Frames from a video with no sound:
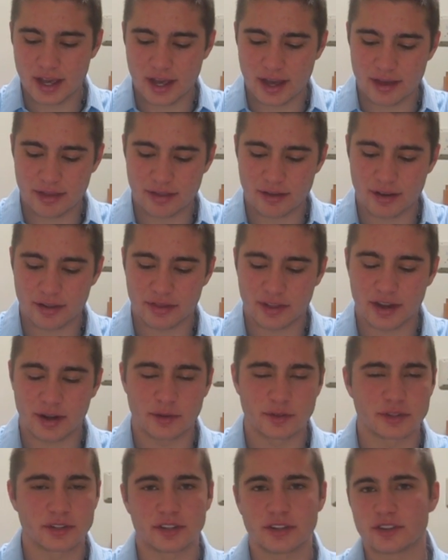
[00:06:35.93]
I thought that I
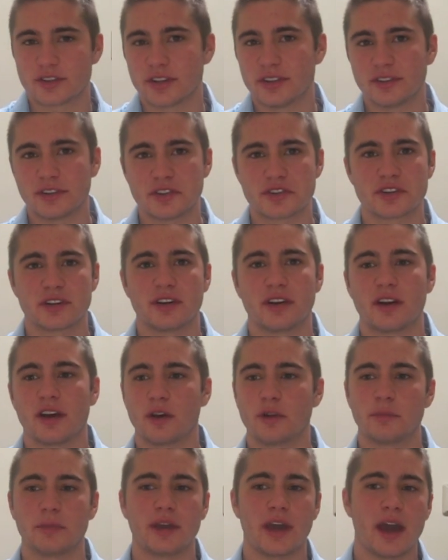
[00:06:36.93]
was going to transition and I
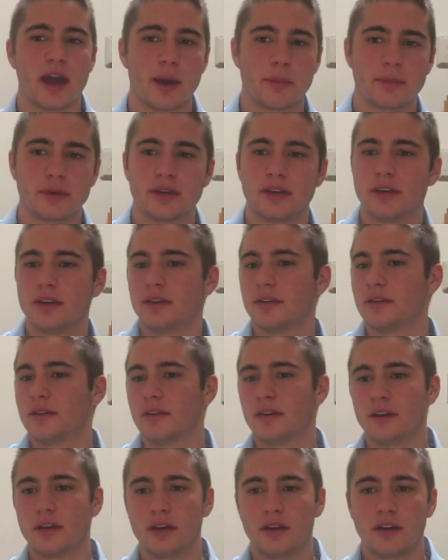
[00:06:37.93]
would be happy
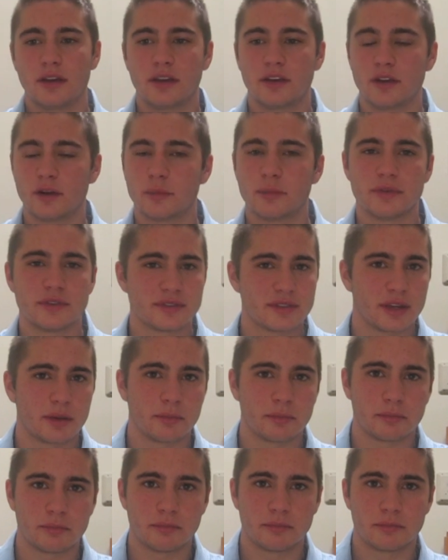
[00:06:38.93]
and be the
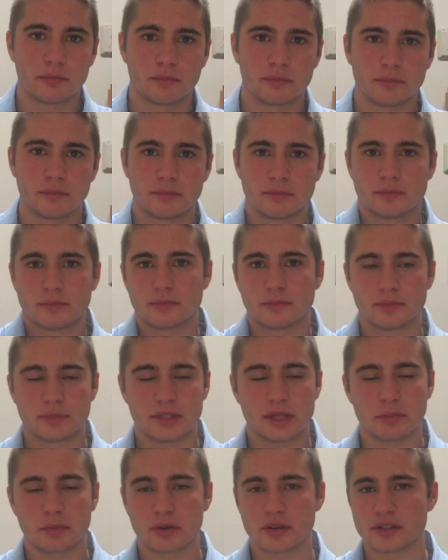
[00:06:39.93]
same
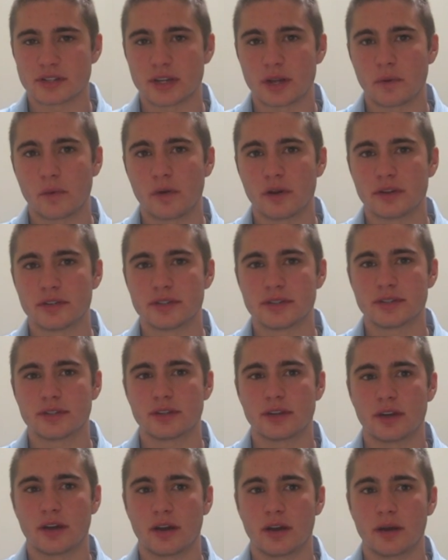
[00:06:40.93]
person I was,
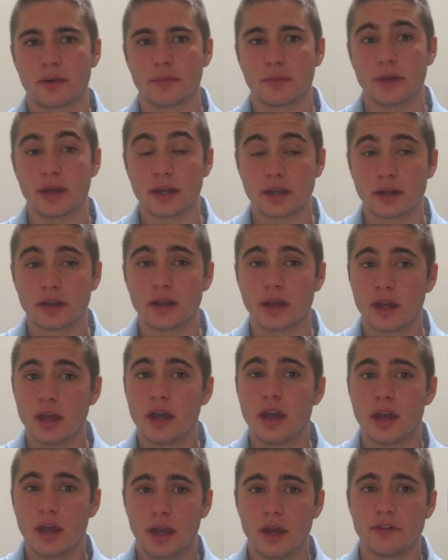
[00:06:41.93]
and
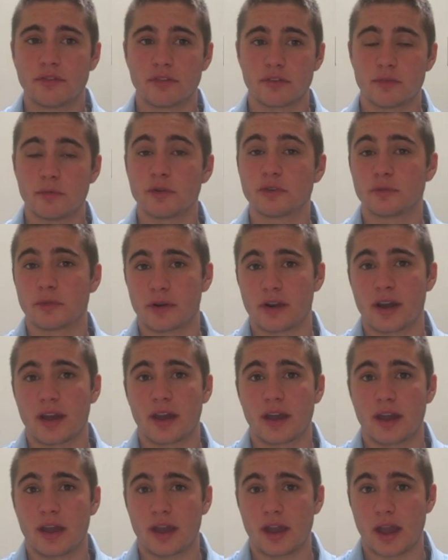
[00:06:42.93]
for the most part I
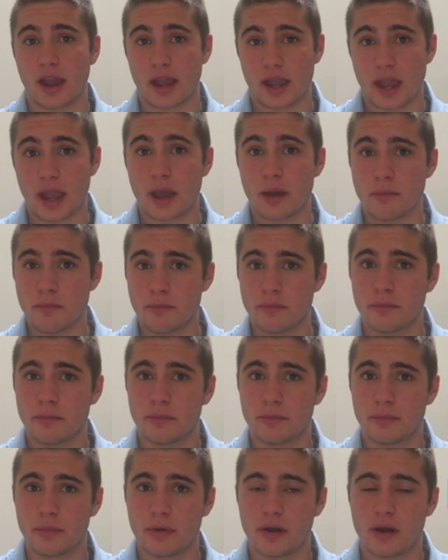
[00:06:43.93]
am,
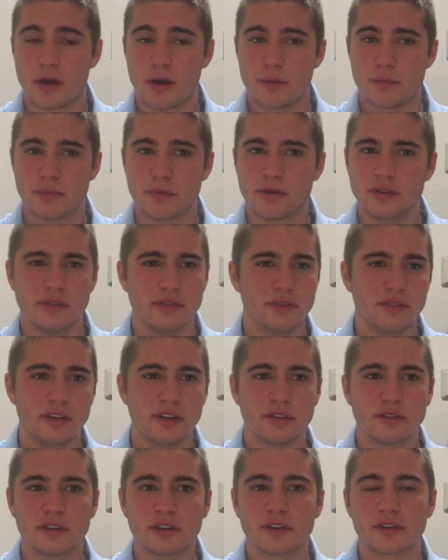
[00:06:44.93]
but
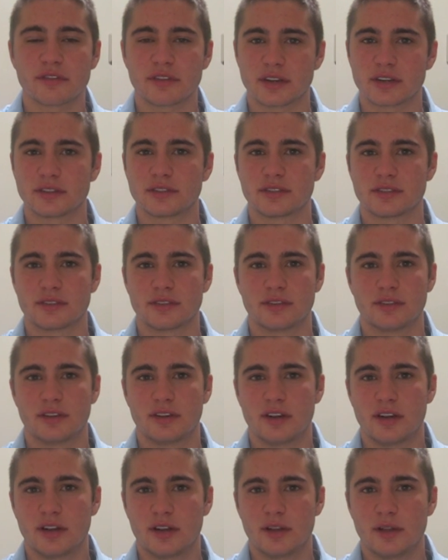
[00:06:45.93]
little
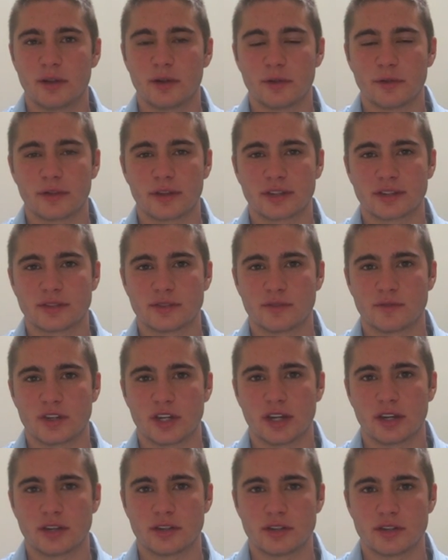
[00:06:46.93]
things have
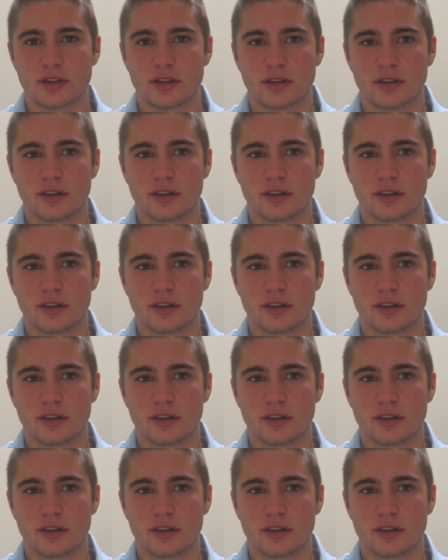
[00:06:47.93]
changed.